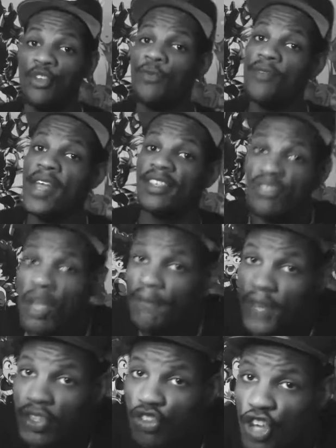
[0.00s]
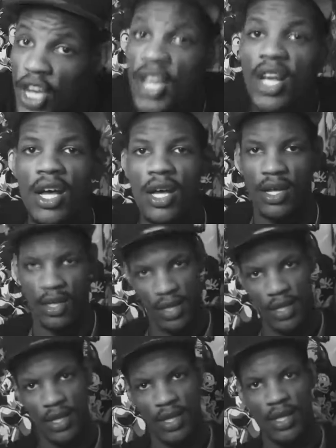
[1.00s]
to fix the Vegeta.
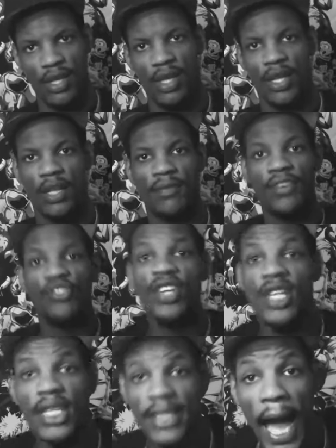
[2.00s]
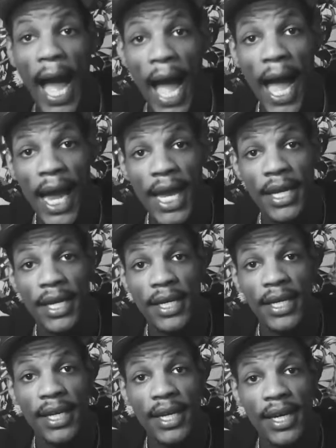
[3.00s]
Vegeta died.
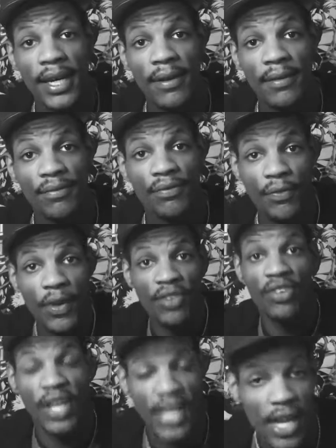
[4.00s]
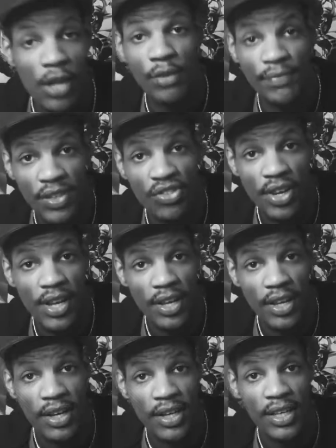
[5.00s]
Frieza killed
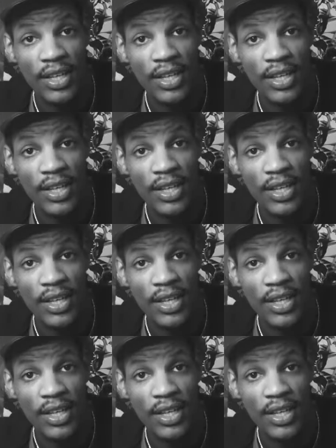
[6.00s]
Vegeta.